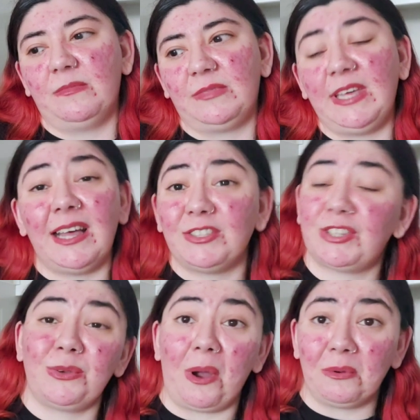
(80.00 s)
yeah, I just
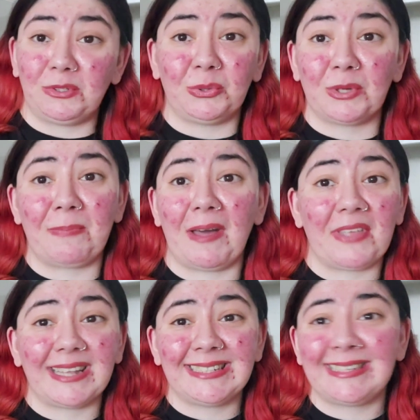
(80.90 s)
thought I would talk about
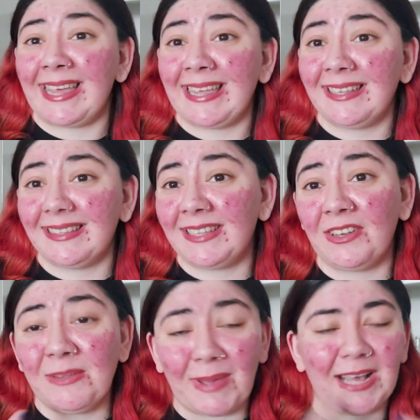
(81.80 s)
that today. The
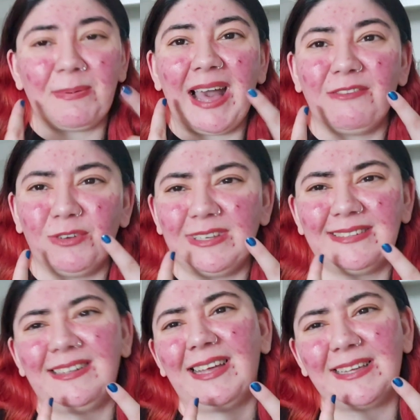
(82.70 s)
only makeup I have on
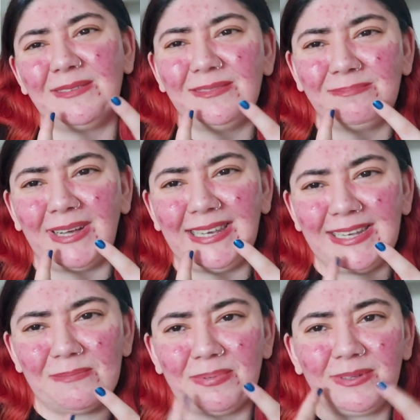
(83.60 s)
is like my
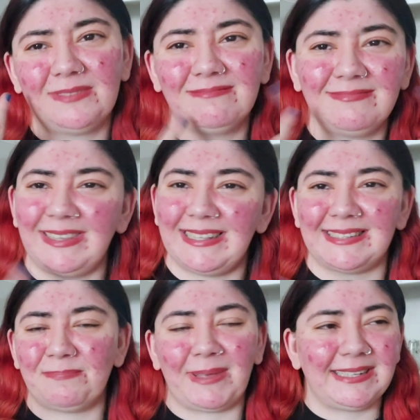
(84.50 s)
lip
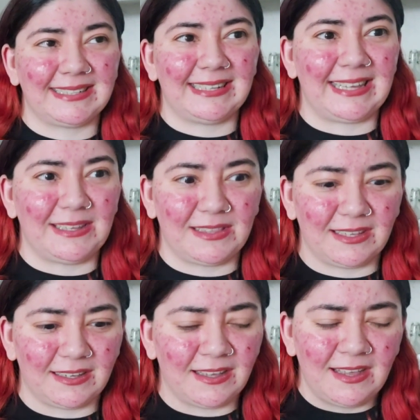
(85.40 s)
is basically
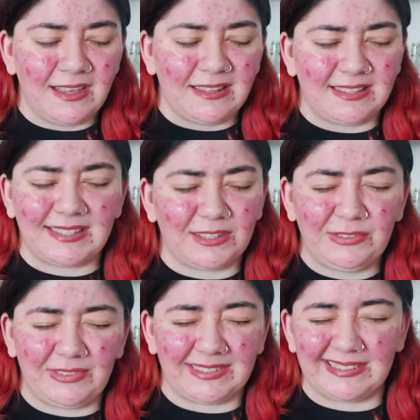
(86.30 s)
the
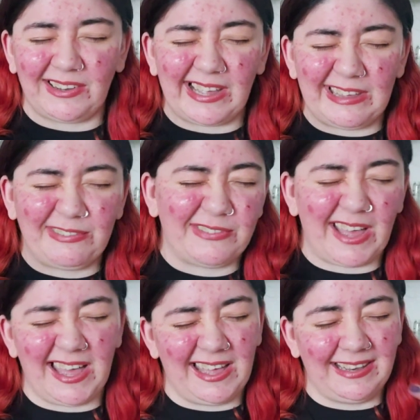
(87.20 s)
Soph Does Life
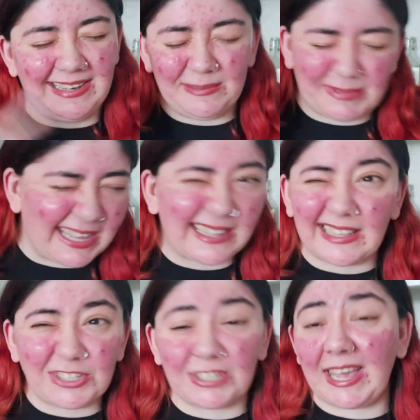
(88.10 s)
lip kit
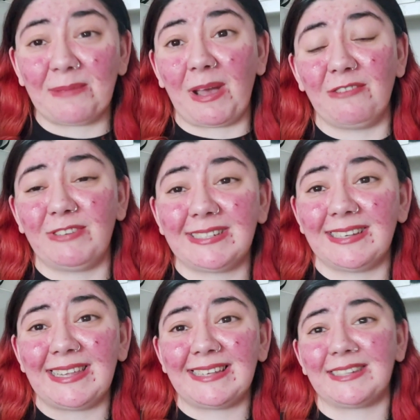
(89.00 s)
that she came out of
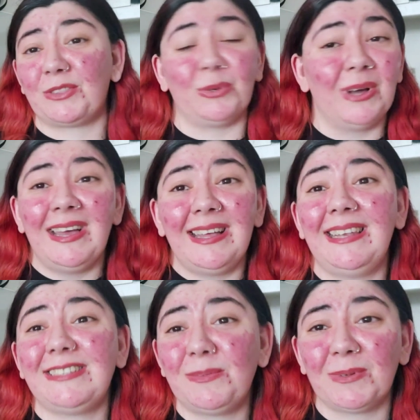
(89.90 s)
recently, because I thought
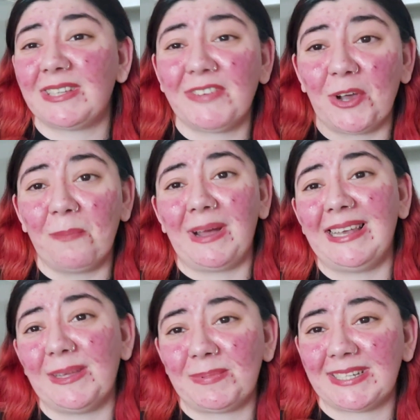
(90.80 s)
let's just put something on my
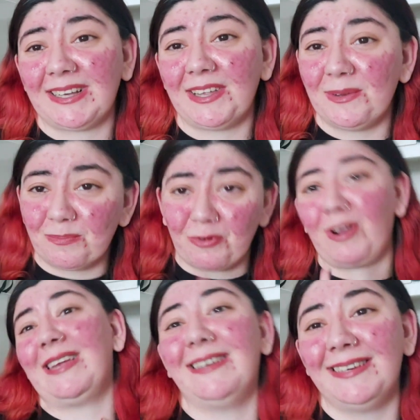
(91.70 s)
lips to kind of
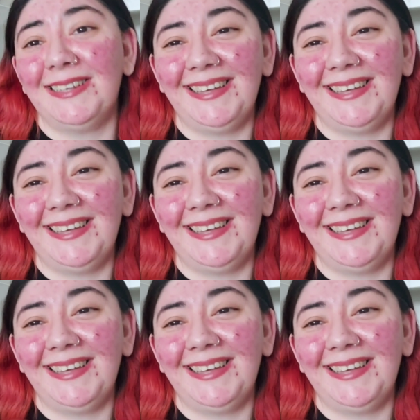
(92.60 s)
brighten